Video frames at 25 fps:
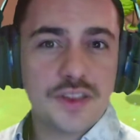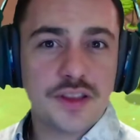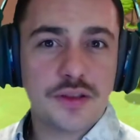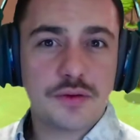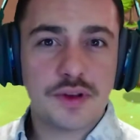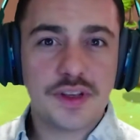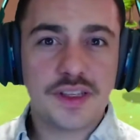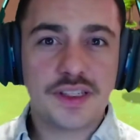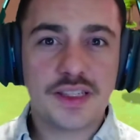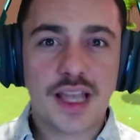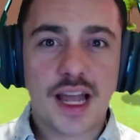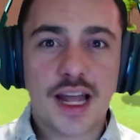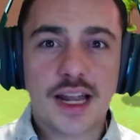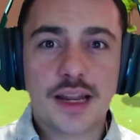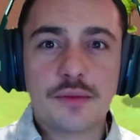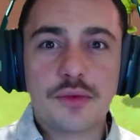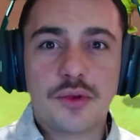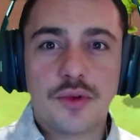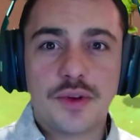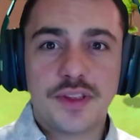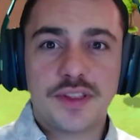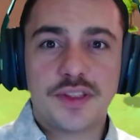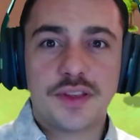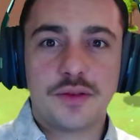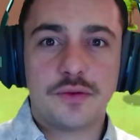3 starting
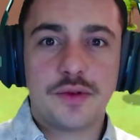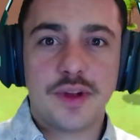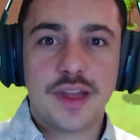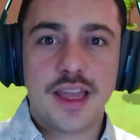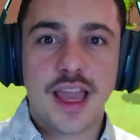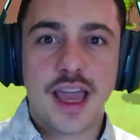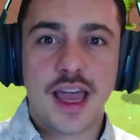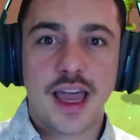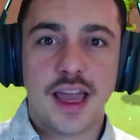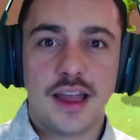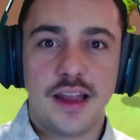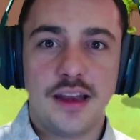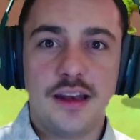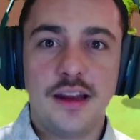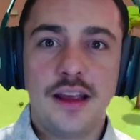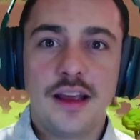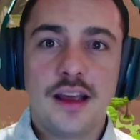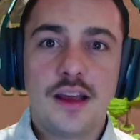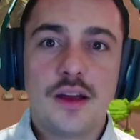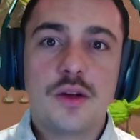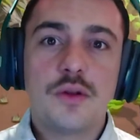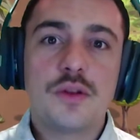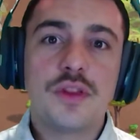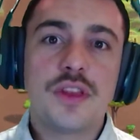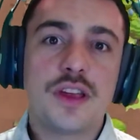points that we had,
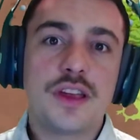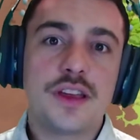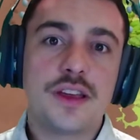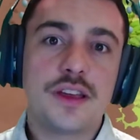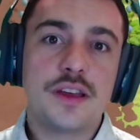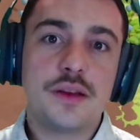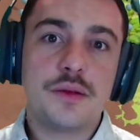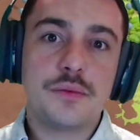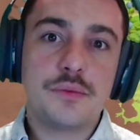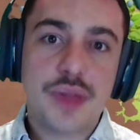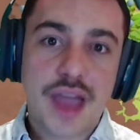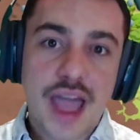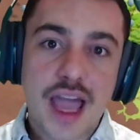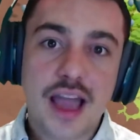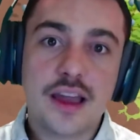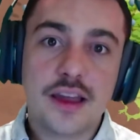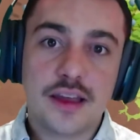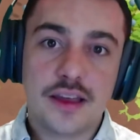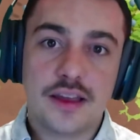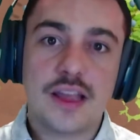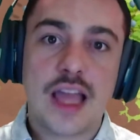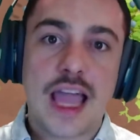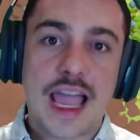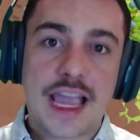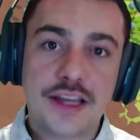the back
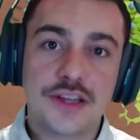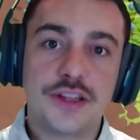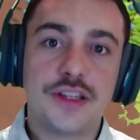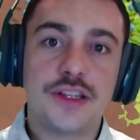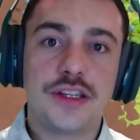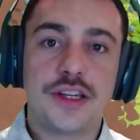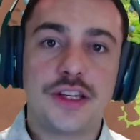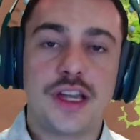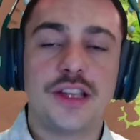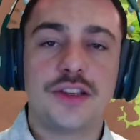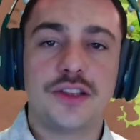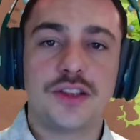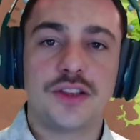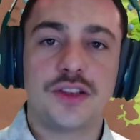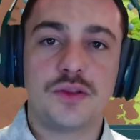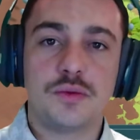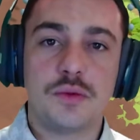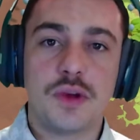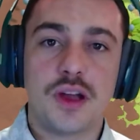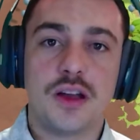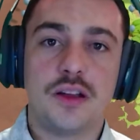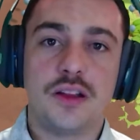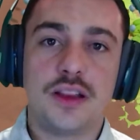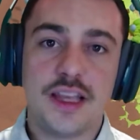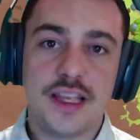actually changes as
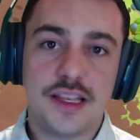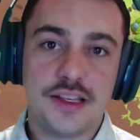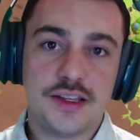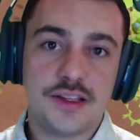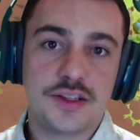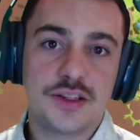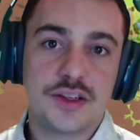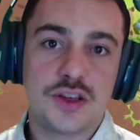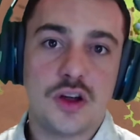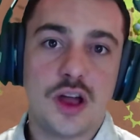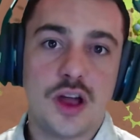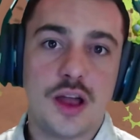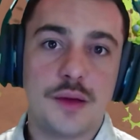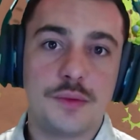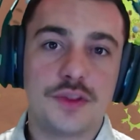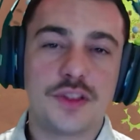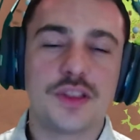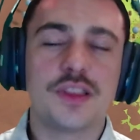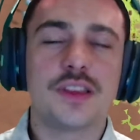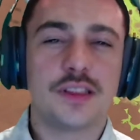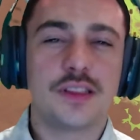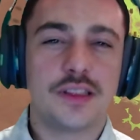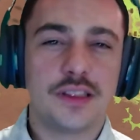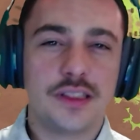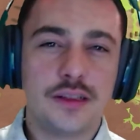well each time. So
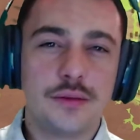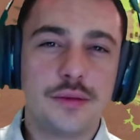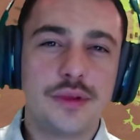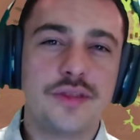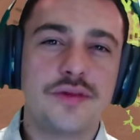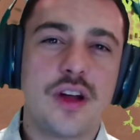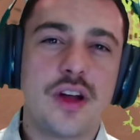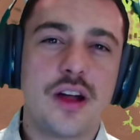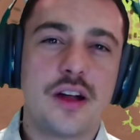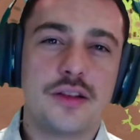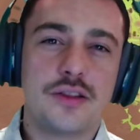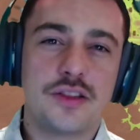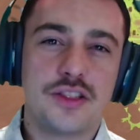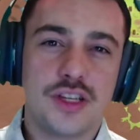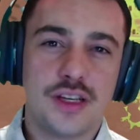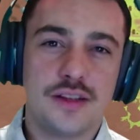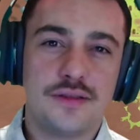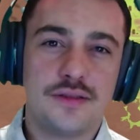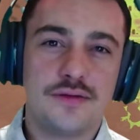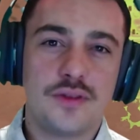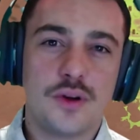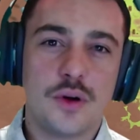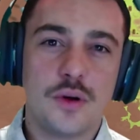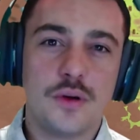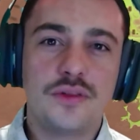there's a little bit of RNG
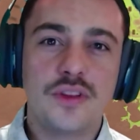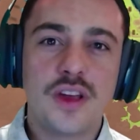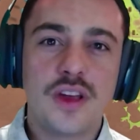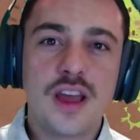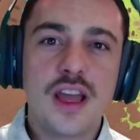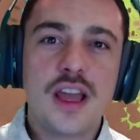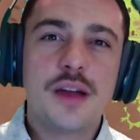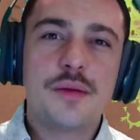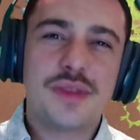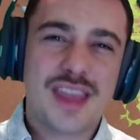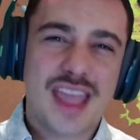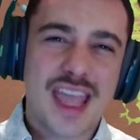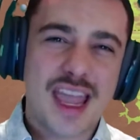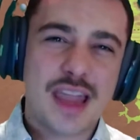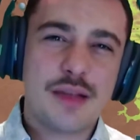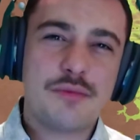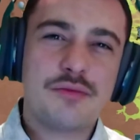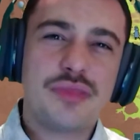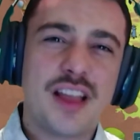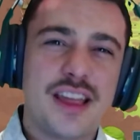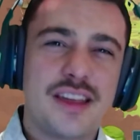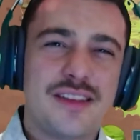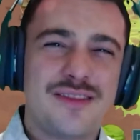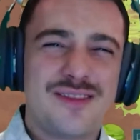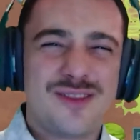involved, but the
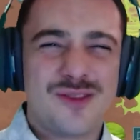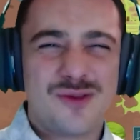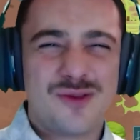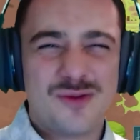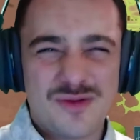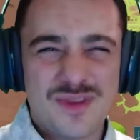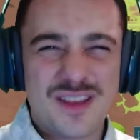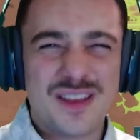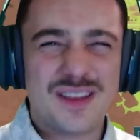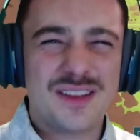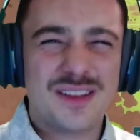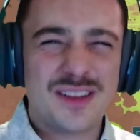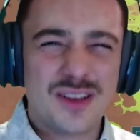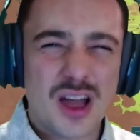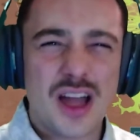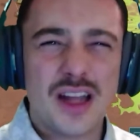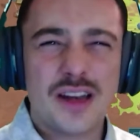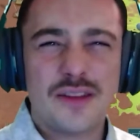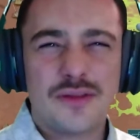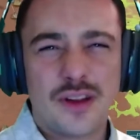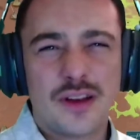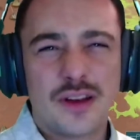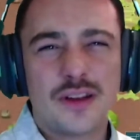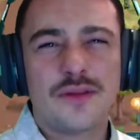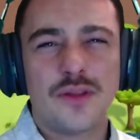gameplay kind
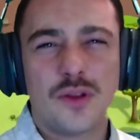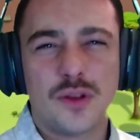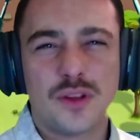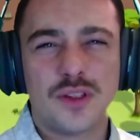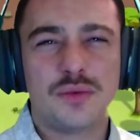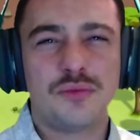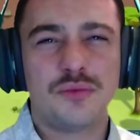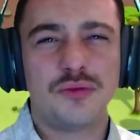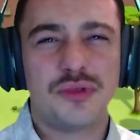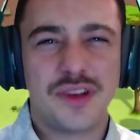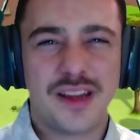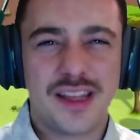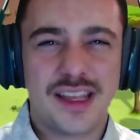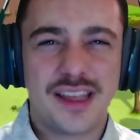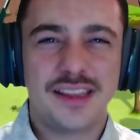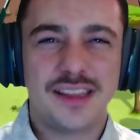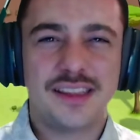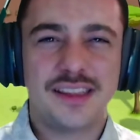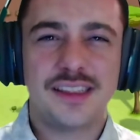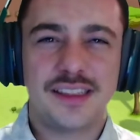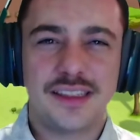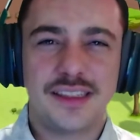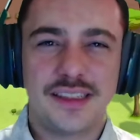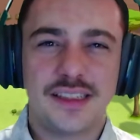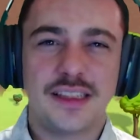of unfolds pretty
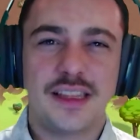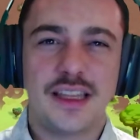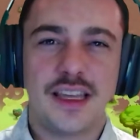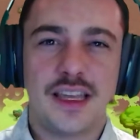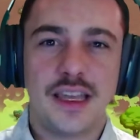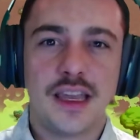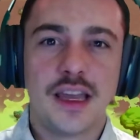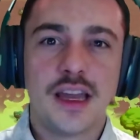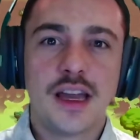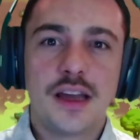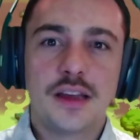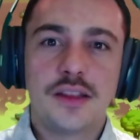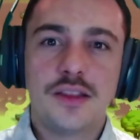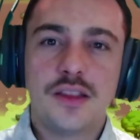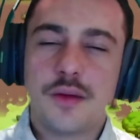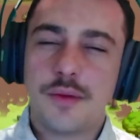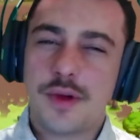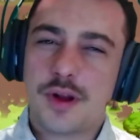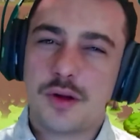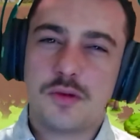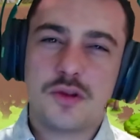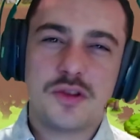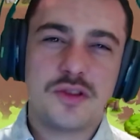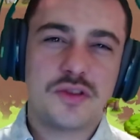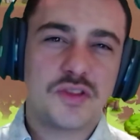consistently, no
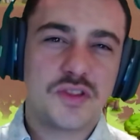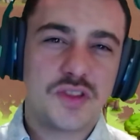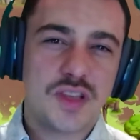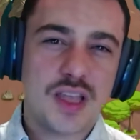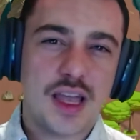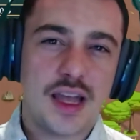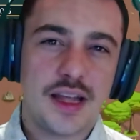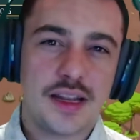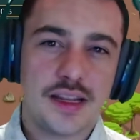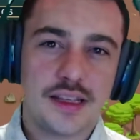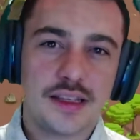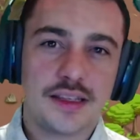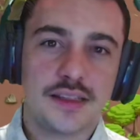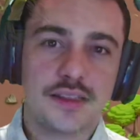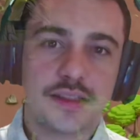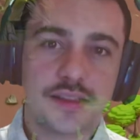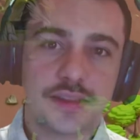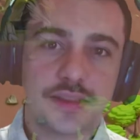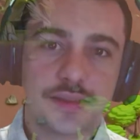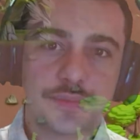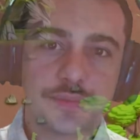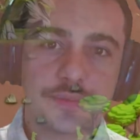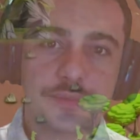matter what your start is.